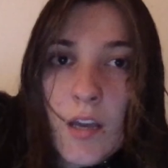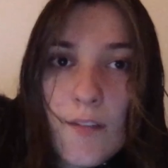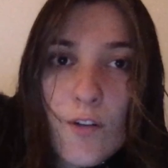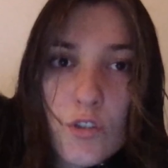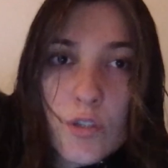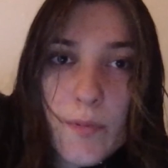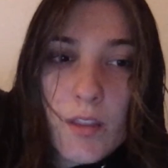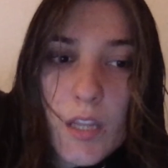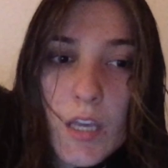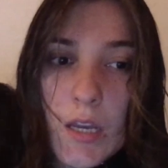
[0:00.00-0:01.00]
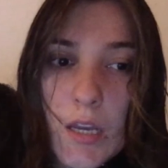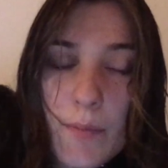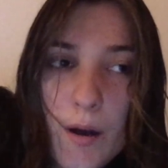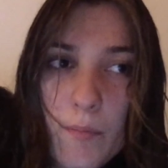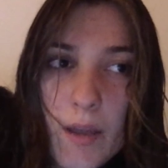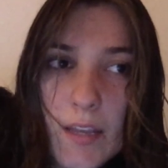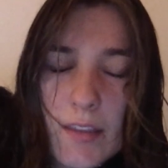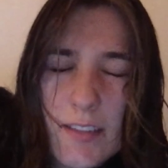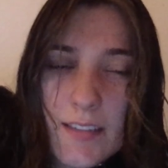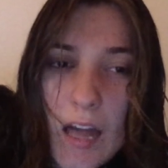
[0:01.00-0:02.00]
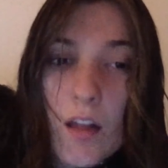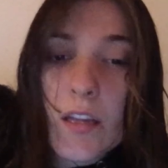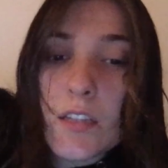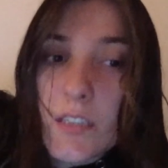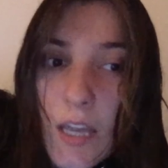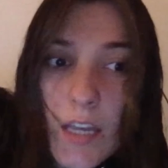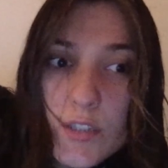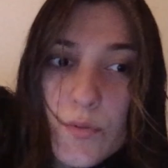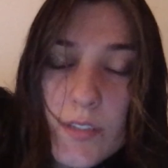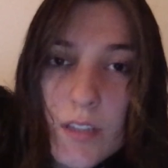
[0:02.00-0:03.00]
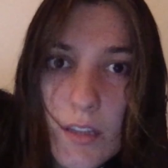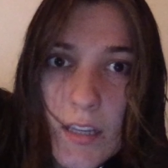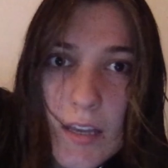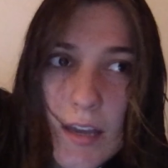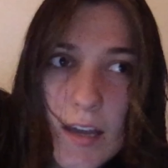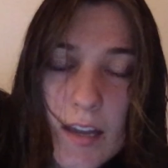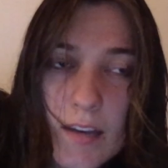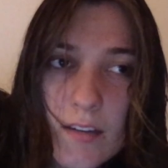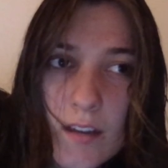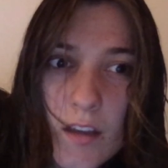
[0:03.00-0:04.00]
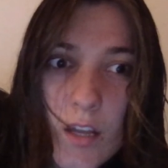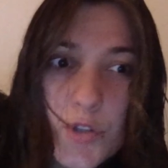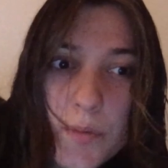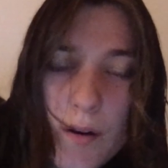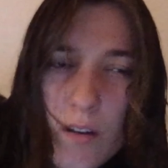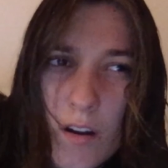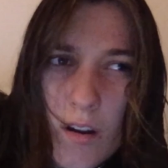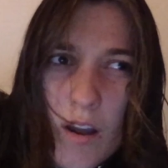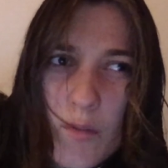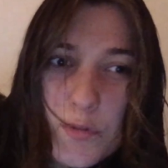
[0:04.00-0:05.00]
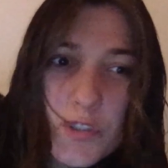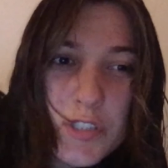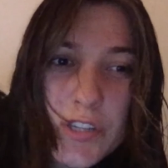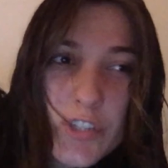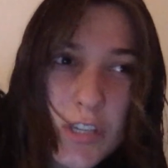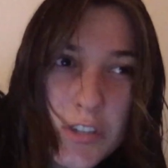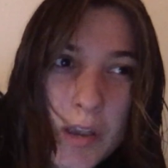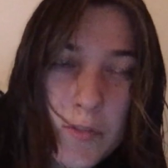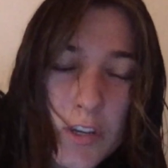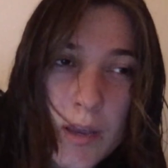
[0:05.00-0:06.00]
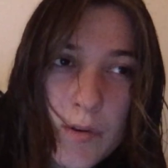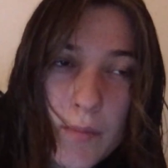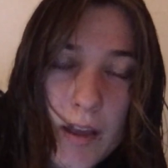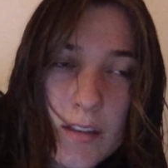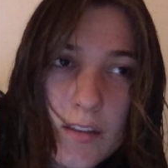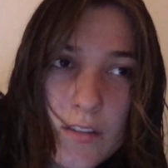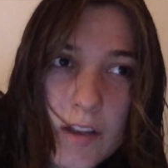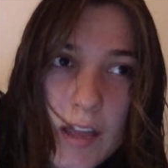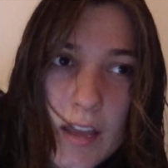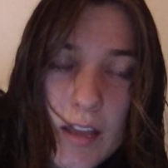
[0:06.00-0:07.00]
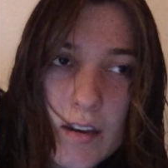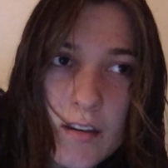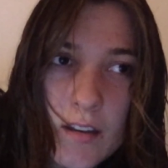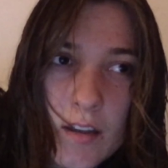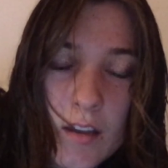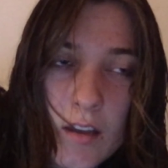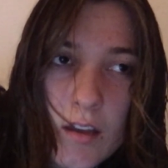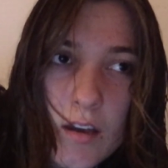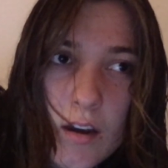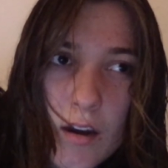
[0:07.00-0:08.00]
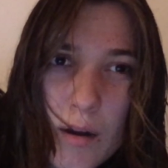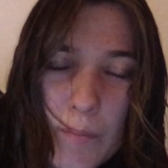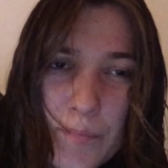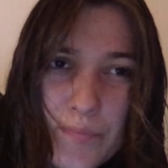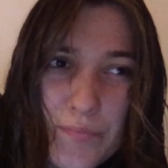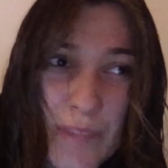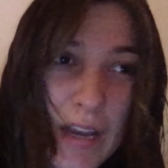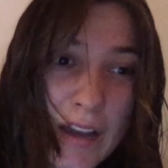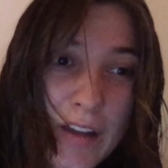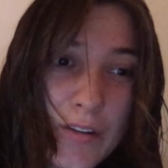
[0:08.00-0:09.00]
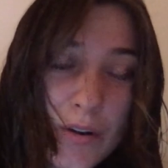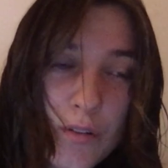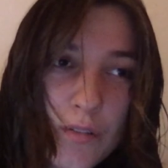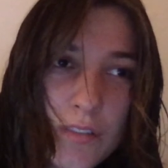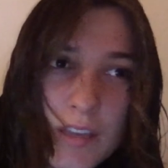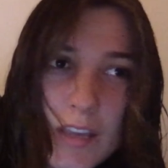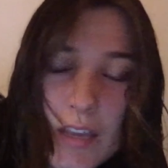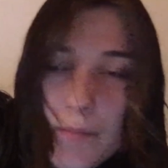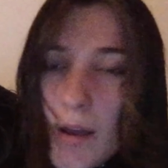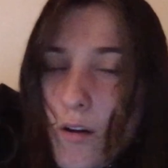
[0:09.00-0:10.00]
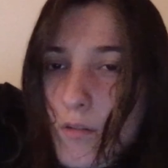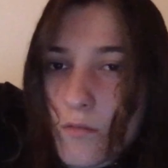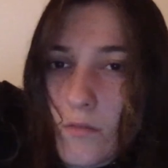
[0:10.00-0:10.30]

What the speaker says: Also been thinking about Megan Thee Stallion's case recently, and just about her, I was just, she came to mind the other day, and yeah, I don't know, thinking about